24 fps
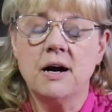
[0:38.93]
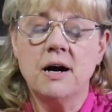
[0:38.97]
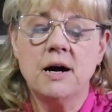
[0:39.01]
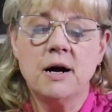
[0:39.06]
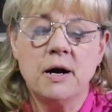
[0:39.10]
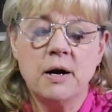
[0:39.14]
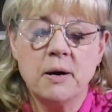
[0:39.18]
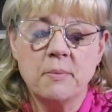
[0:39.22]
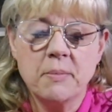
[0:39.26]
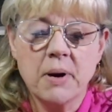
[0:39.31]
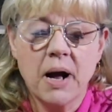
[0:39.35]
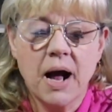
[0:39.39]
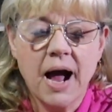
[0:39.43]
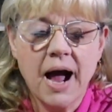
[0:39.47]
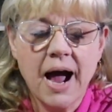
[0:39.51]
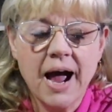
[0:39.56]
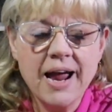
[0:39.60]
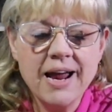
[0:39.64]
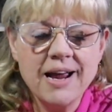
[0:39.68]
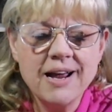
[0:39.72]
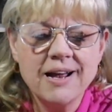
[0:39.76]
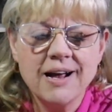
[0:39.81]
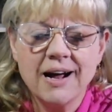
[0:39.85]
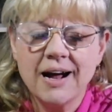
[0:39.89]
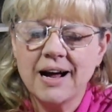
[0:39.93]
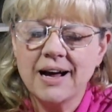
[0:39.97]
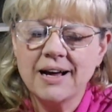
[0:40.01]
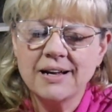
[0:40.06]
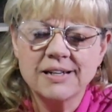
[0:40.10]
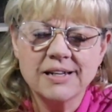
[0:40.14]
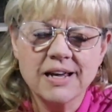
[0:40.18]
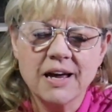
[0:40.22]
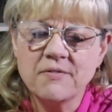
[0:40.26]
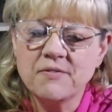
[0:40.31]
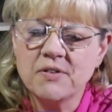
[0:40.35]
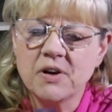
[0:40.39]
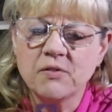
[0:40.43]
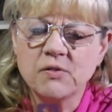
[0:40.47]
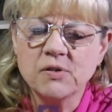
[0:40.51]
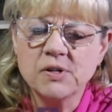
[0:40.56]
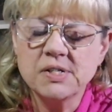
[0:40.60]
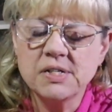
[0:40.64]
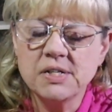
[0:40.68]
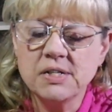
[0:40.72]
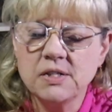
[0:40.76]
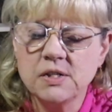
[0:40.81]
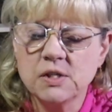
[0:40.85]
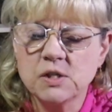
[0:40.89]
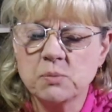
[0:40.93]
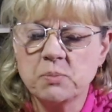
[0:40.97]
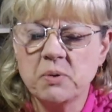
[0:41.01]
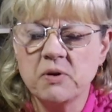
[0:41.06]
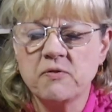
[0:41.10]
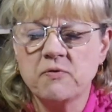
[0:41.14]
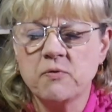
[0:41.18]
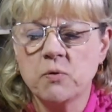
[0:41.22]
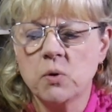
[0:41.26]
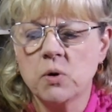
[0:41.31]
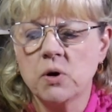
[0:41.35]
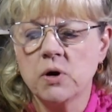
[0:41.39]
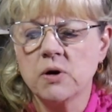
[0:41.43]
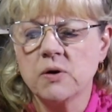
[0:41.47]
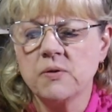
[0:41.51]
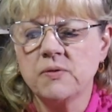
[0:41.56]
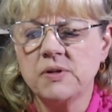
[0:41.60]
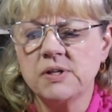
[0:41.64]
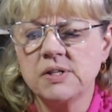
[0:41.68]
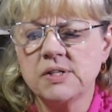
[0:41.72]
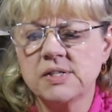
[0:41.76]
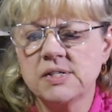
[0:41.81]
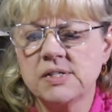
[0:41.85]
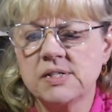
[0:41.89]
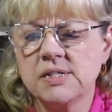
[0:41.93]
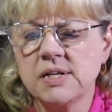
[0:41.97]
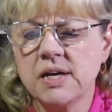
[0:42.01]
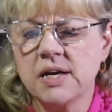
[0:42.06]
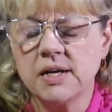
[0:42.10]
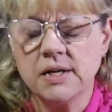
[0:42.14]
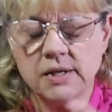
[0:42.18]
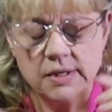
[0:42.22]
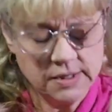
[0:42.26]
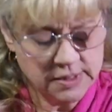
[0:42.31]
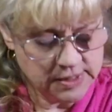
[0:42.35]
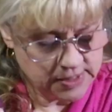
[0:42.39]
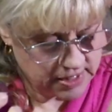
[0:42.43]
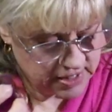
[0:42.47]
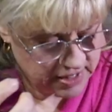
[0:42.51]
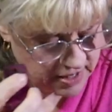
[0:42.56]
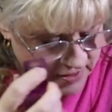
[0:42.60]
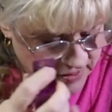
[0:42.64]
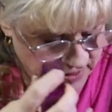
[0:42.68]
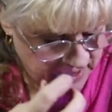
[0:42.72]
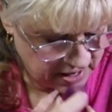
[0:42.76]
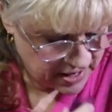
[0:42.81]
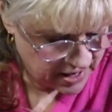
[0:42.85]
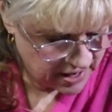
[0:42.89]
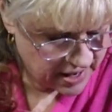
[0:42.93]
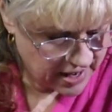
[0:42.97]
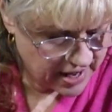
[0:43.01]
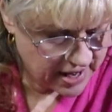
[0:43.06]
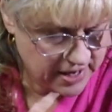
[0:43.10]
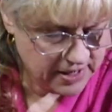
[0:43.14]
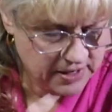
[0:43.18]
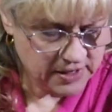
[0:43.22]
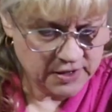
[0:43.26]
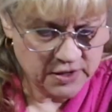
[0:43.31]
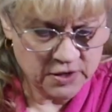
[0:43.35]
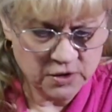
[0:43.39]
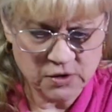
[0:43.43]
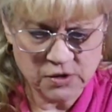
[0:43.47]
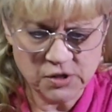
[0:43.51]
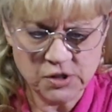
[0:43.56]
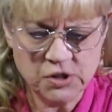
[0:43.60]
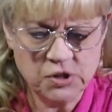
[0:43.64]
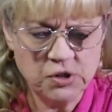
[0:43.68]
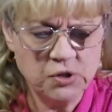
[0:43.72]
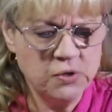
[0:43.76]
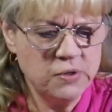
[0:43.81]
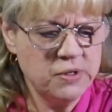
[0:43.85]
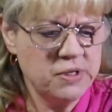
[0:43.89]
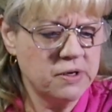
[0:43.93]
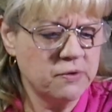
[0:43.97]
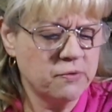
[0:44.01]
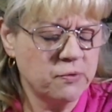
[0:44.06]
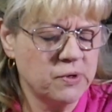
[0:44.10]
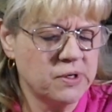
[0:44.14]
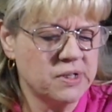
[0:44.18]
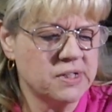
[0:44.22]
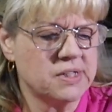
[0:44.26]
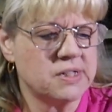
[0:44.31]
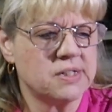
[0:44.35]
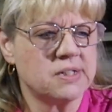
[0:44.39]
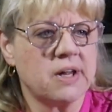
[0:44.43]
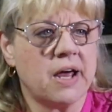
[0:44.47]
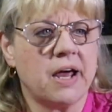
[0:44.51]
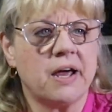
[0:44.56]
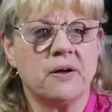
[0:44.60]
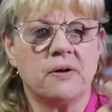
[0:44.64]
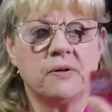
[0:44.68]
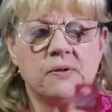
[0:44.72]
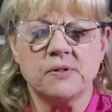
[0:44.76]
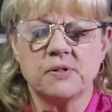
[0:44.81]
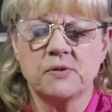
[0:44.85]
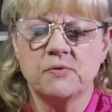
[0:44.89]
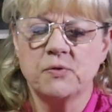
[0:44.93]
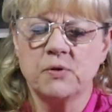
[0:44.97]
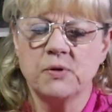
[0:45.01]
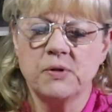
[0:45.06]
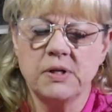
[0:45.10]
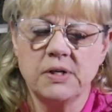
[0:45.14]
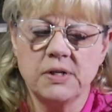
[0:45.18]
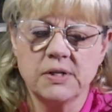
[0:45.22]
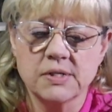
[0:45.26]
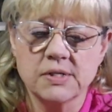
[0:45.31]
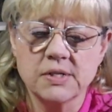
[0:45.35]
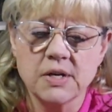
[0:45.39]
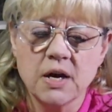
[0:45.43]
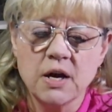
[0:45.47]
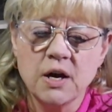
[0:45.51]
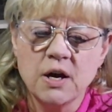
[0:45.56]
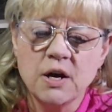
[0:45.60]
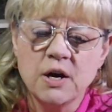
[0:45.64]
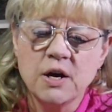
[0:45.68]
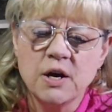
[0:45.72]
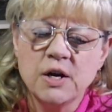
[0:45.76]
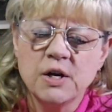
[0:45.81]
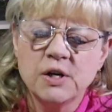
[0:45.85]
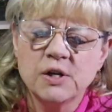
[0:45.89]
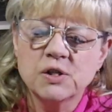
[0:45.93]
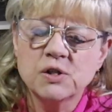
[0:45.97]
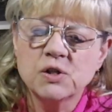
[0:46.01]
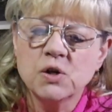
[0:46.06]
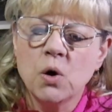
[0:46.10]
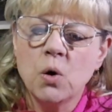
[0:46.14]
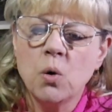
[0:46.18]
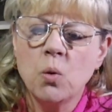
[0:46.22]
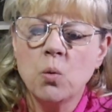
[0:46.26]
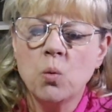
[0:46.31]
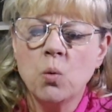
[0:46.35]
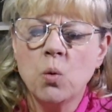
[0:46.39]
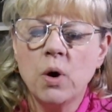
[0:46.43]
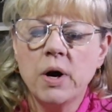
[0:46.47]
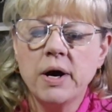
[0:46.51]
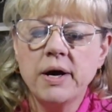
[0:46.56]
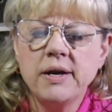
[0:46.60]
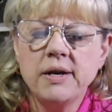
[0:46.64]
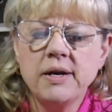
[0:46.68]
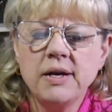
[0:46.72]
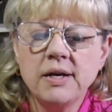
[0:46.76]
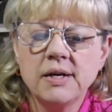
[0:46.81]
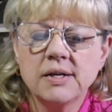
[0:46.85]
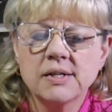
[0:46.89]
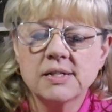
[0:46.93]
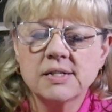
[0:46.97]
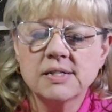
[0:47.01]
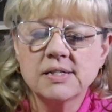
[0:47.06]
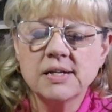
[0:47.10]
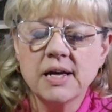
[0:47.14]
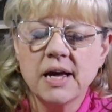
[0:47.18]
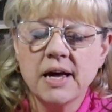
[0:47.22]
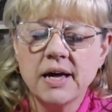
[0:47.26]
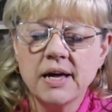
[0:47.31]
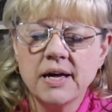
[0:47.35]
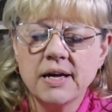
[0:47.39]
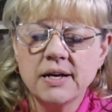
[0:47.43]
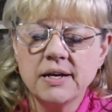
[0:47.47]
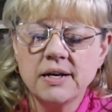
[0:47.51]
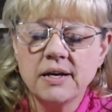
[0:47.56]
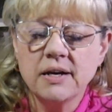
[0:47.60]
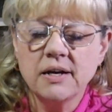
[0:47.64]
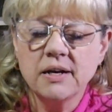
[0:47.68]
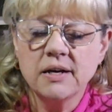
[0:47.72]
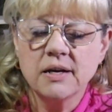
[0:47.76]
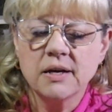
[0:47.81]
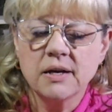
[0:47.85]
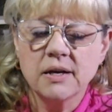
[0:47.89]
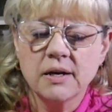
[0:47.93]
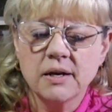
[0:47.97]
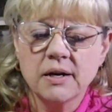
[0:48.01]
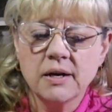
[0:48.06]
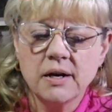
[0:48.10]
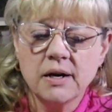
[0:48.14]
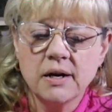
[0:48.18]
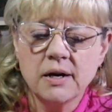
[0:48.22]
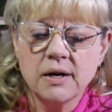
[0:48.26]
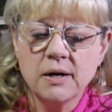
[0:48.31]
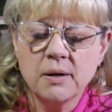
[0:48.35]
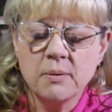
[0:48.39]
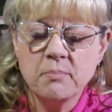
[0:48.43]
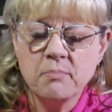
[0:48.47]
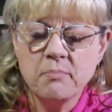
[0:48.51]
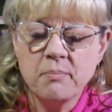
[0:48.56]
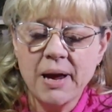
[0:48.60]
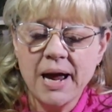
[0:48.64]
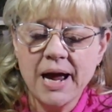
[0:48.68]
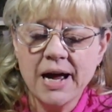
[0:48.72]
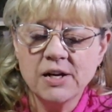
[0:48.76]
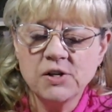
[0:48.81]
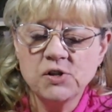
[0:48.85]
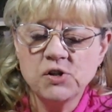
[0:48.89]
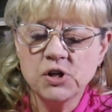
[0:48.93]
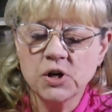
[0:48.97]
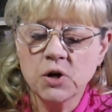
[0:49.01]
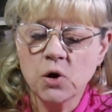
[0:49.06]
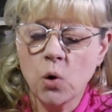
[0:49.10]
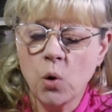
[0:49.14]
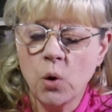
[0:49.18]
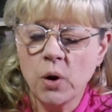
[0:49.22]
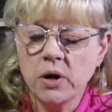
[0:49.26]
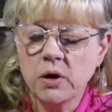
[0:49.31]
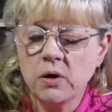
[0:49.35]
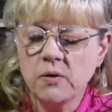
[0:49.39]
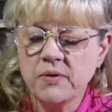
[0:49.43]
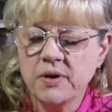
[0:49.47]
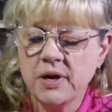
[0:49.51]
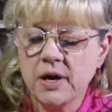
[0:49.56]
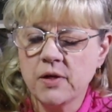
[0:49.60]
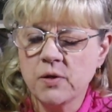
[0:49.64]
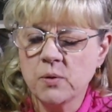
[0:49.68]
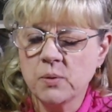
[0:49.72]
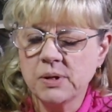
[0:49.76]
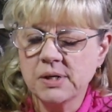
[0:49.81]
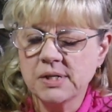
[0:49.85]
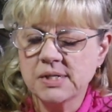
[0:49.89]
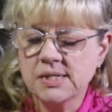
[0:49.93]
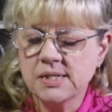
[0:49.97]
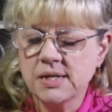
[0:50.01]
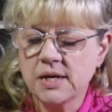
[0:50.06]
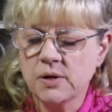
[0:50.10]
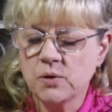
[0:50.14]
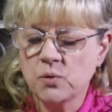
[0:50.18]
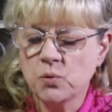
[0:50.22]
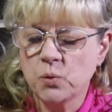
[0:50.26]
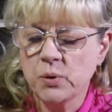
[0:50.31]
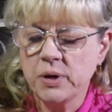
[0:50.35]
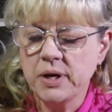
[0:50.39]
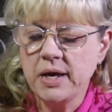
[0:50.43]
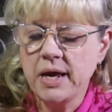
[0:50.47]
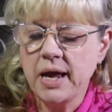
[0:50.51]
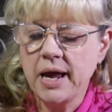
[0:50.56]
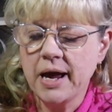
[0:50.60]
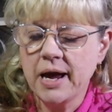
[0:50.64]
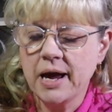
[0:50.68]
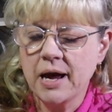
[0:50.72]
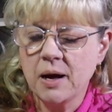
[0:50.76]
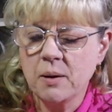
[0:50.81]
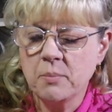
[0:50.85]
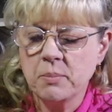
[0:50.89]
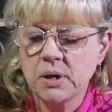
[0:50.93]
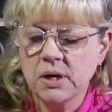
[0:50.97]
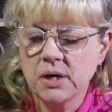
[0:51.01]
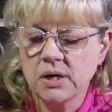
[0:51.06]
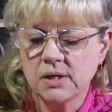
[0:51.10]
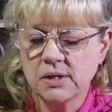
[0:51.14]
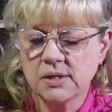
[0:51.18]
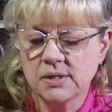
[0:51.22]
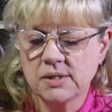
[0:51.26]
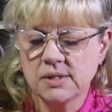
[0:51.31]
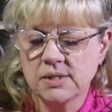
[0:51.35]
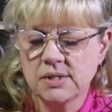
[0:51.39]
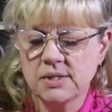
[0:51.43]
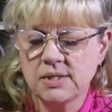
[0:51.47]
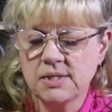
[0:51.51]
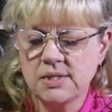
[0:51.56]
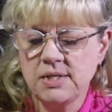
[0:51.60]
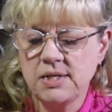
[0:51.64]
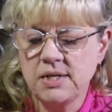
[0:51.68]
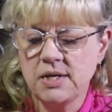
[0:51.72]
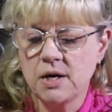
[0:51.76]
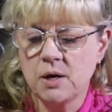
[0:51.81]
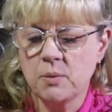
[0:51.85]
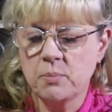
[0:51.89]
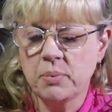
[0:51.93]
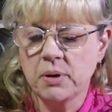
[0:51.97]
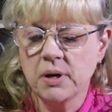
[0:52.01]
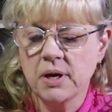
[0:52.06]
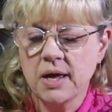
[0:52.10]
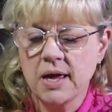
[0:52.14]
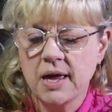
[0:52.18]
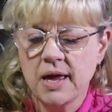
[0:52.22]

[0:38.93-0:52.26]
I've never seen this before. This says, and I think there are two different styles for this. So one said magic oil, the other one said rehab tip.